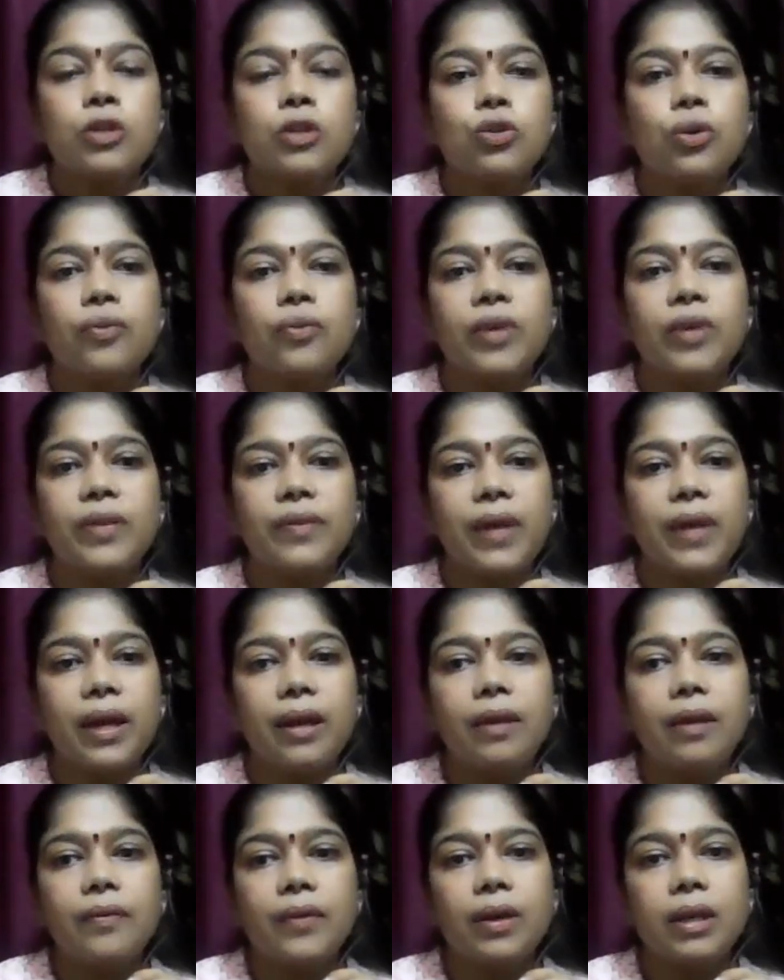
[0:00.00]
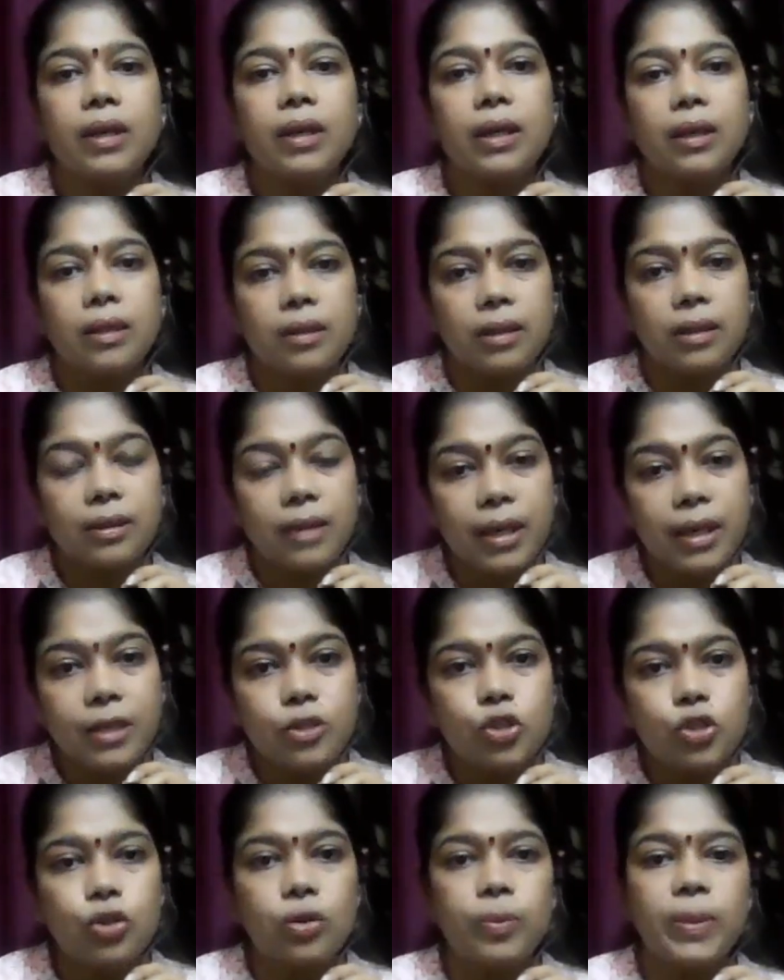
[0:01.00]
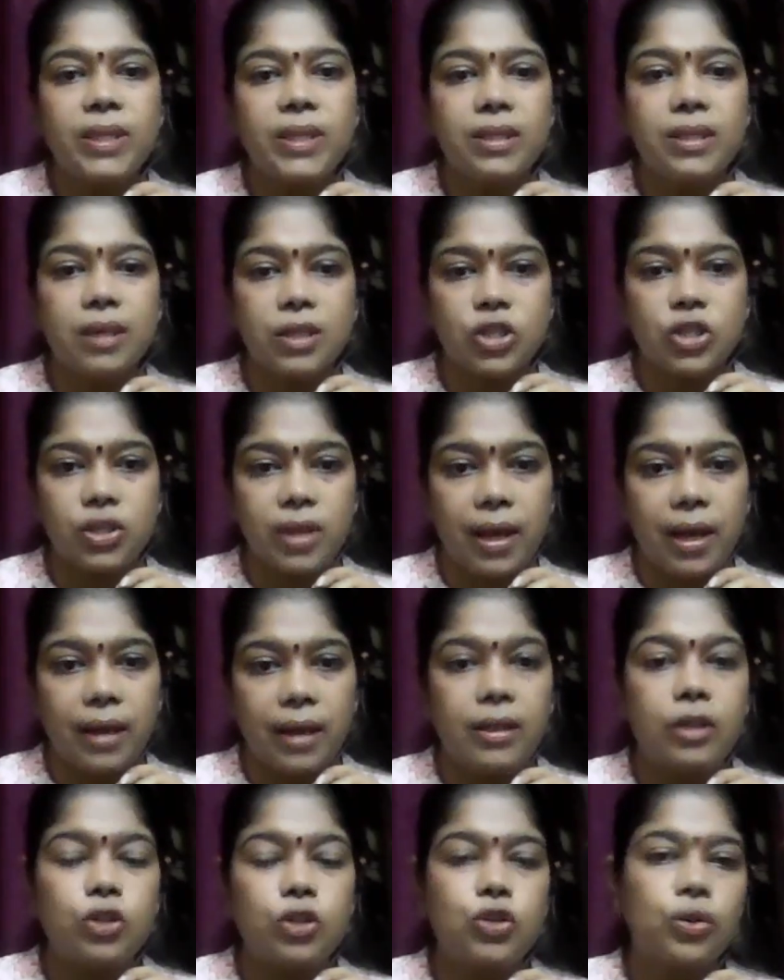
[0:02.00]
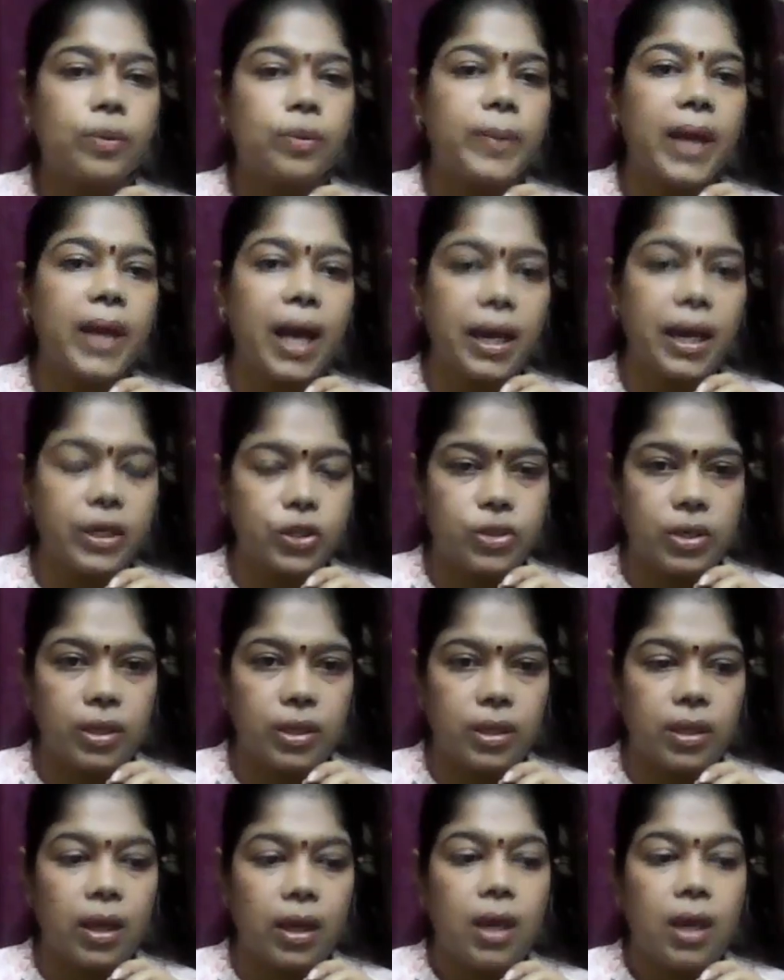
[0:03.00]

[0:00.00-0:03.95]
so over there the things should be such that it should be hygienic.